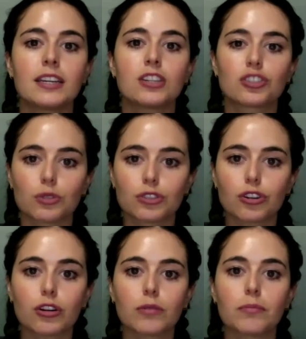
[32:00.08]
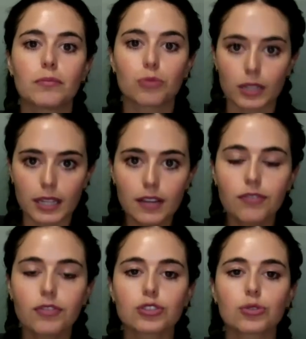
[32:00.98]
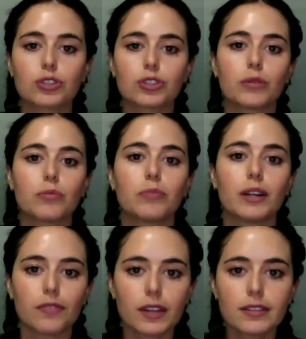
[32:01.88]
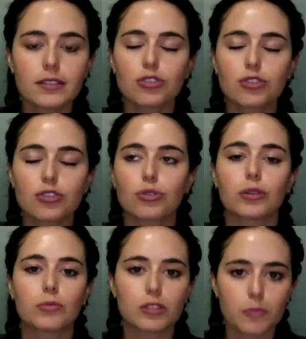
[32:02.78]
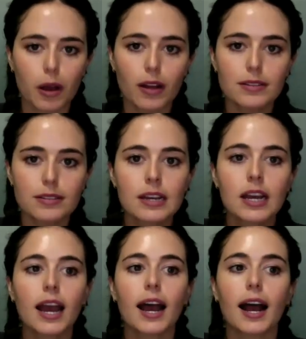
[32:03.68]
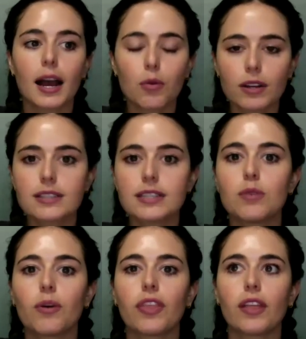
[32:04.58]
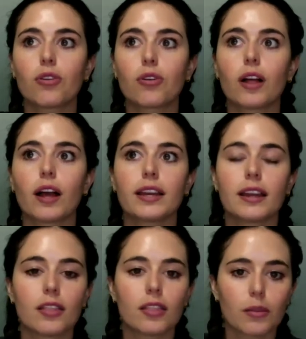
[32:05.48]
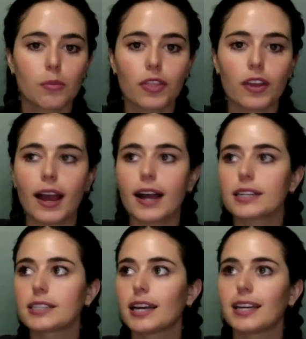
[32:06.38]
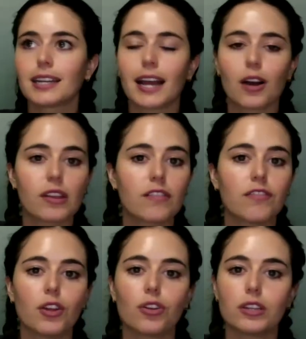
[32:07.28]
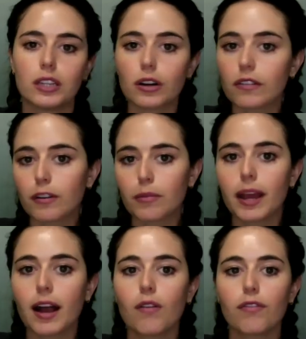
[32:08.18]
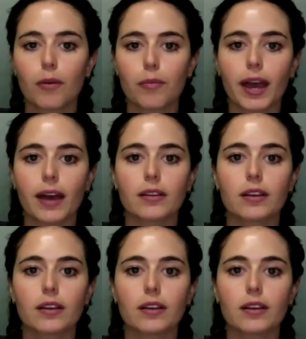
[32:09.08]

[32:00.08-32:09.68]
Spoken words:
is short-term relief, short-term benefits, short-term response. I want to see what they look like and what they act like and how they feel a year from now from that